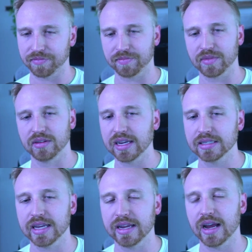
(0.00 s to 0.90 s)
Like I
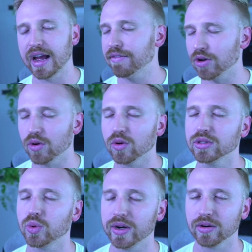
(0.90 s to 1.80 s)
said, I have a whole
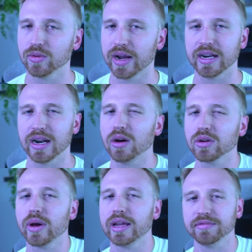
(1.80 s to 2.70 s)
Twitter thread, and I'll
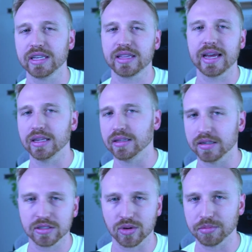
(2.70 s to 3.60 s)
go ahead and link that in the
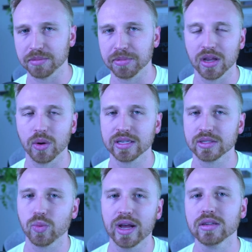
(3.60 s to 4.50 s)
description below as
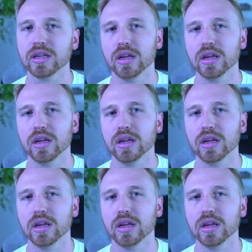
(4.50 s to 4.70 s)
well.